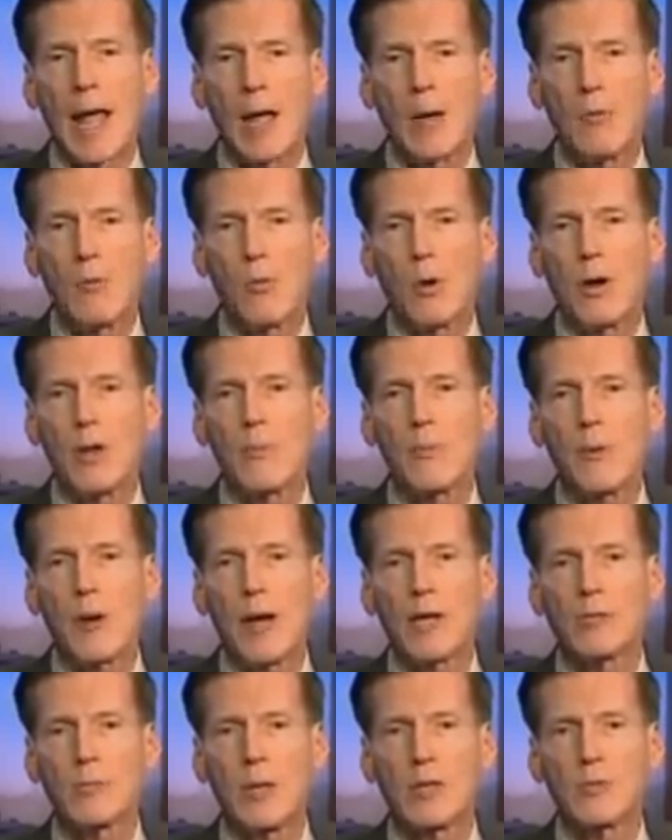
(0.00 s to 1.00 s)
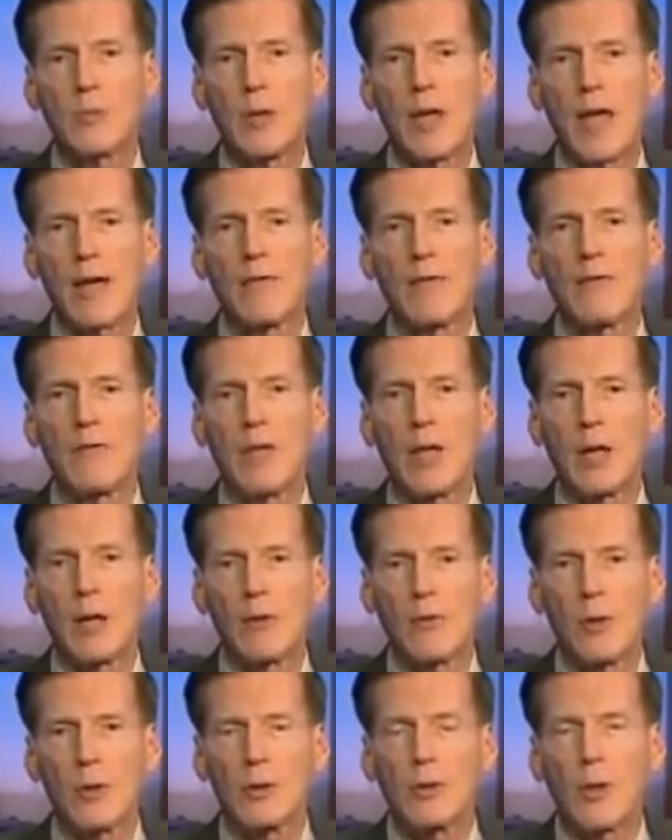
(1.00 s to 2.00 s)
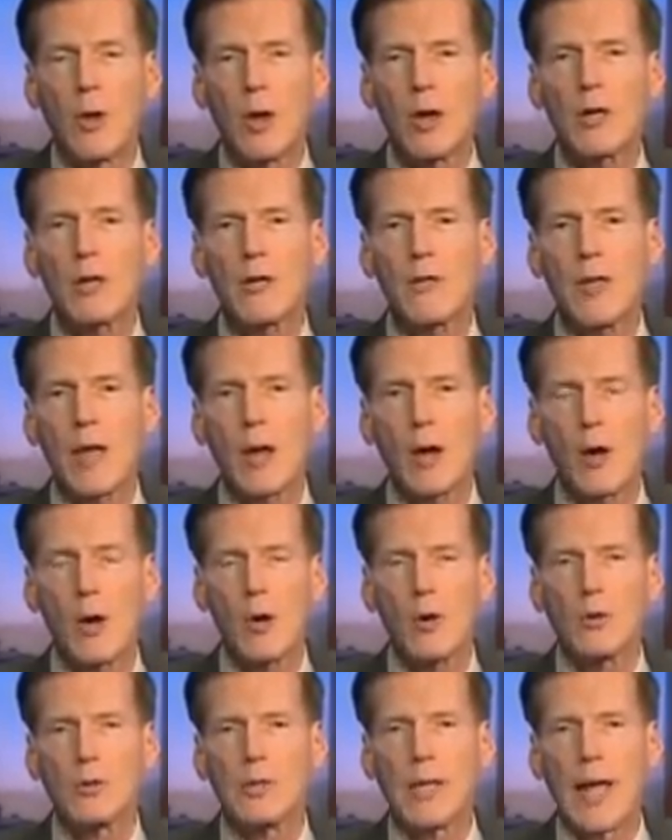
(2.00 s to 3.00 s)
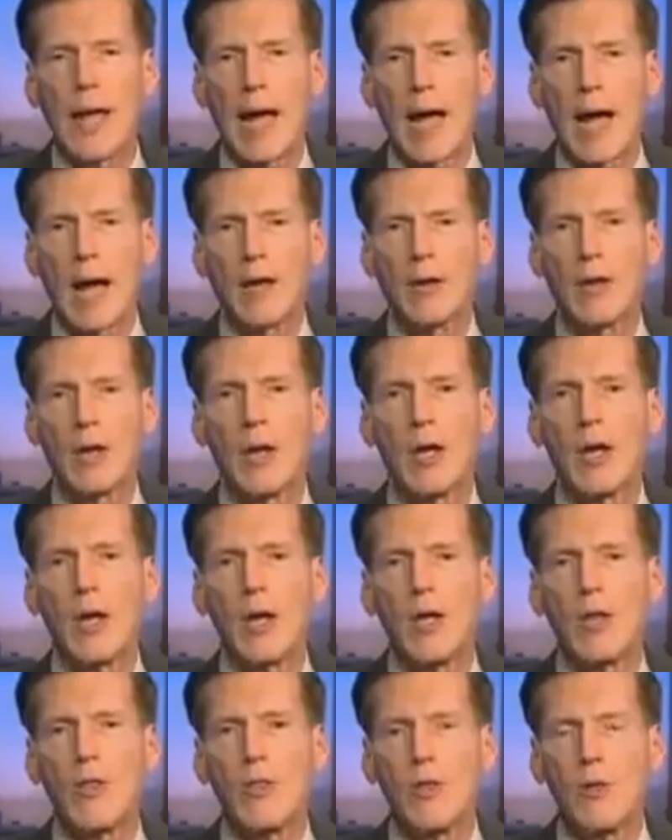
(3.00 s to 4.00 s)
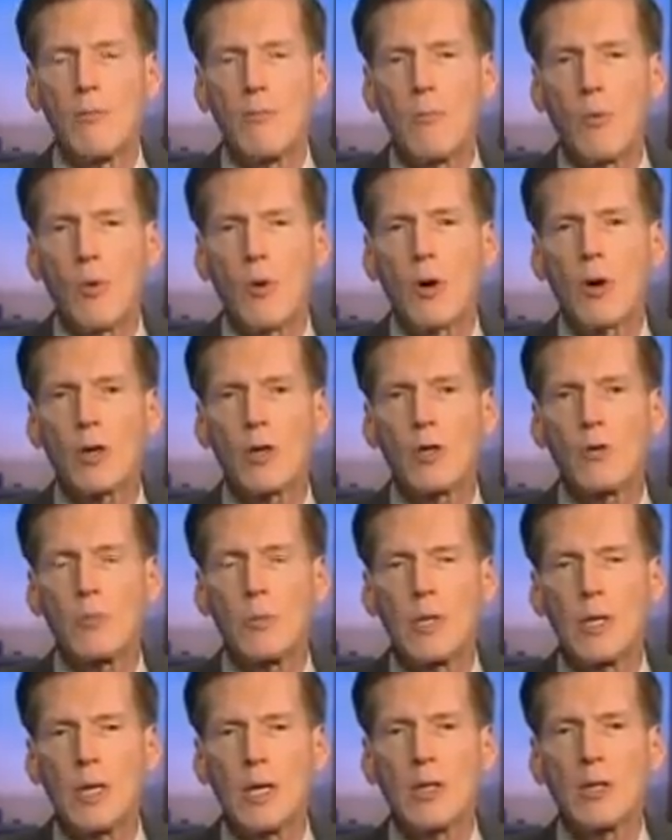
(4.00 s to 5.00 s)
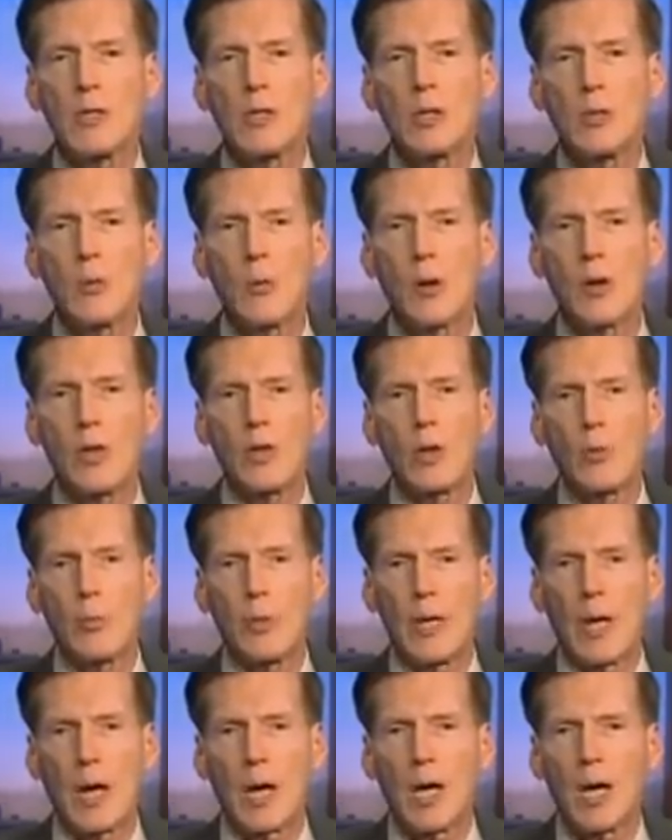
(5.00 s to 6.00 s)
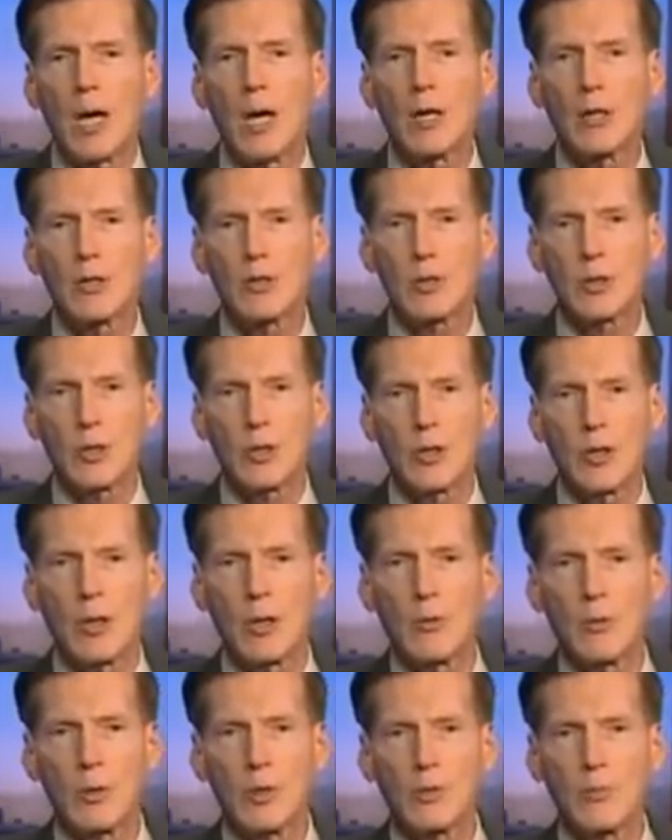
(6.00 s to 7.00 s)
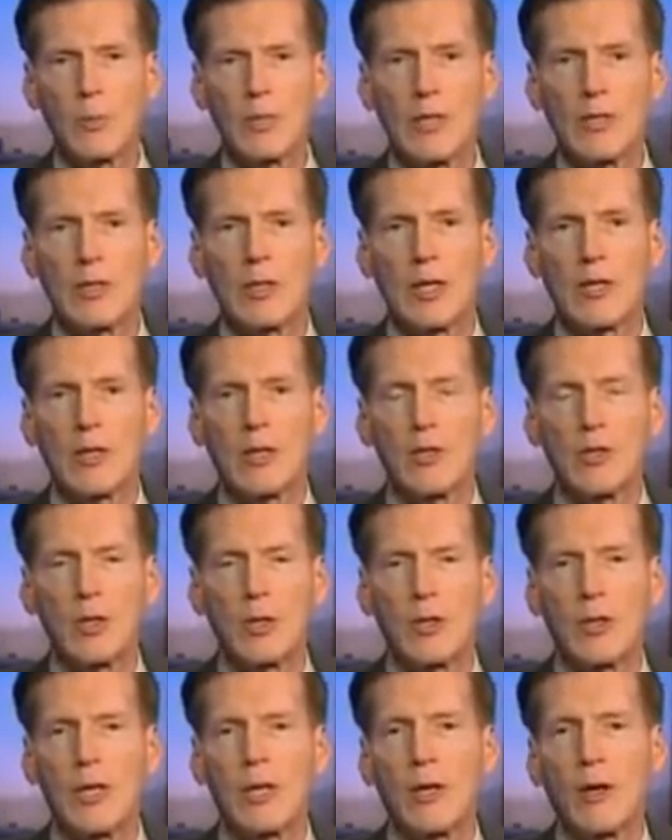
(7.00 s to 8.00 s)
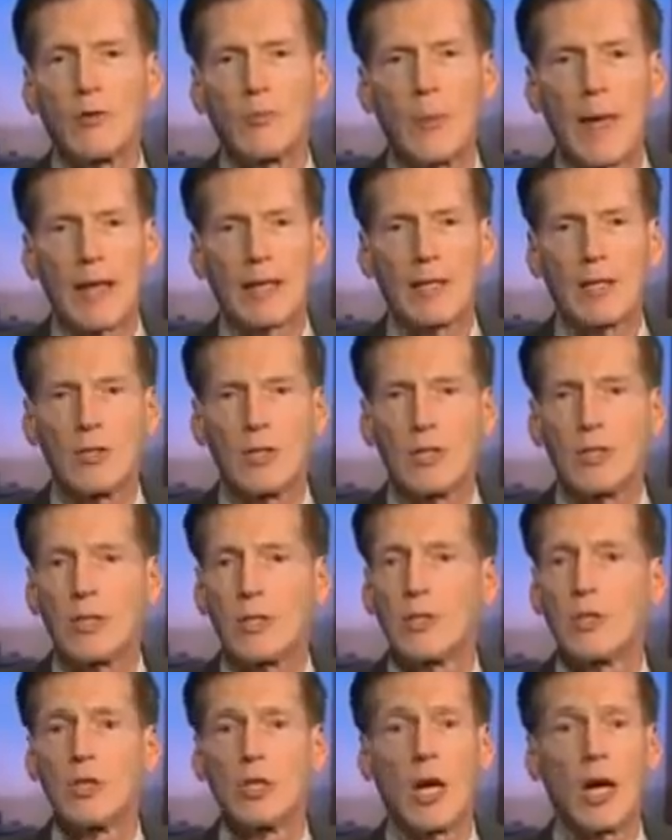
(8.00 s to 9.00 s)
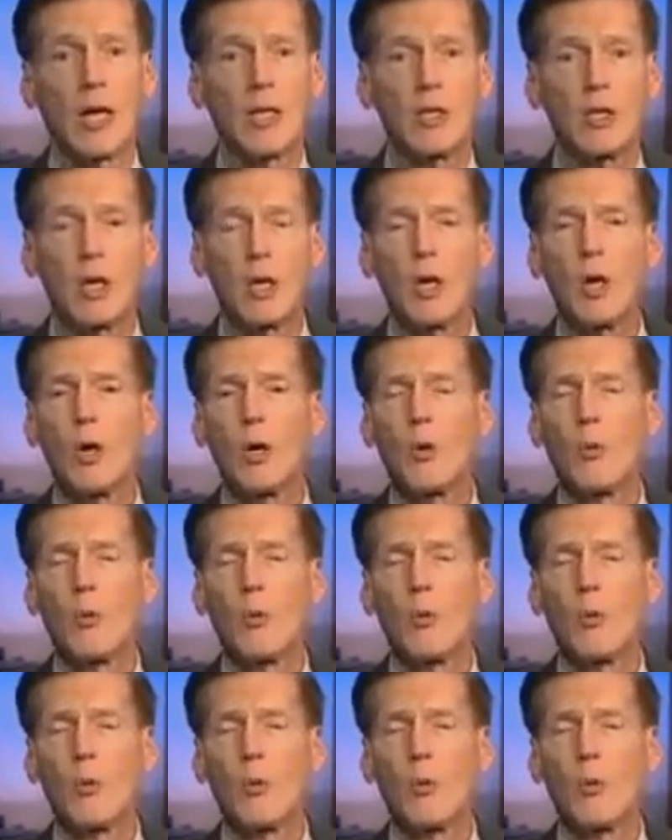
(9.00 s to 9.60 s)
And one of the prospects we have, the longer they hold out, the more you begin to worry there'll be a hung jury, which means that the jury goes back to the judge and says, "Judge,